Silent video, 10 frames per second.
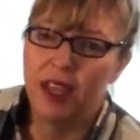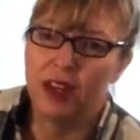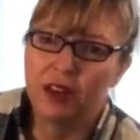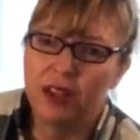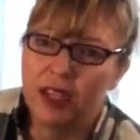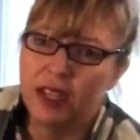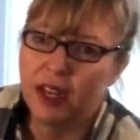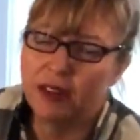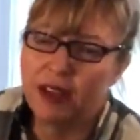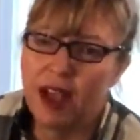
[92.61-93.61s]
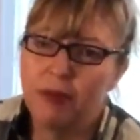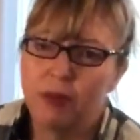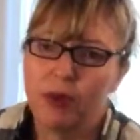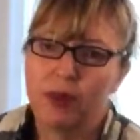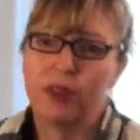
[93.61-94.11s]
area and on top
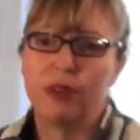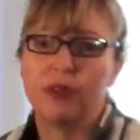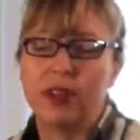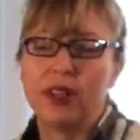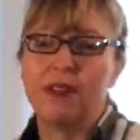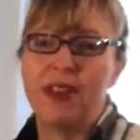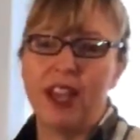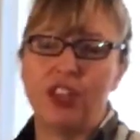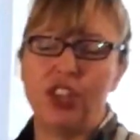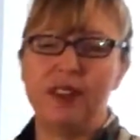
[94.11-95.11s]
of wherever you're feeling fascia